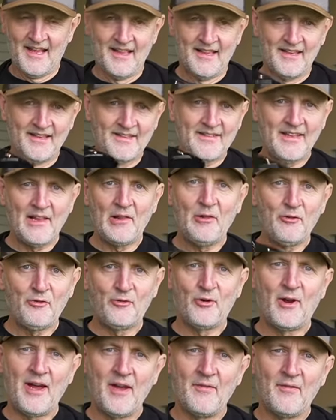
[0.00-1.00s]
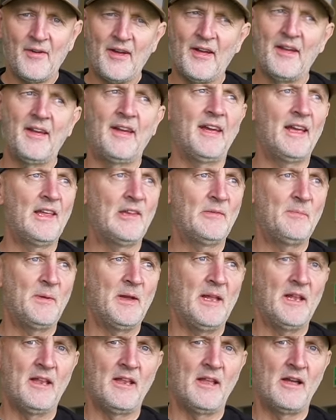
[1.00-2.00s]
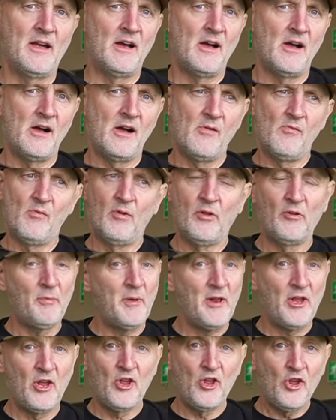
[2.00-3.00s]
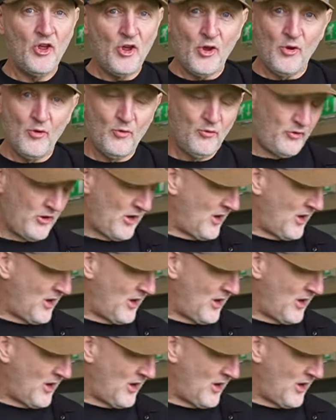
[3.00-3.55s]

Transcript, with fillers: The stealth driver has been well, there's been a huge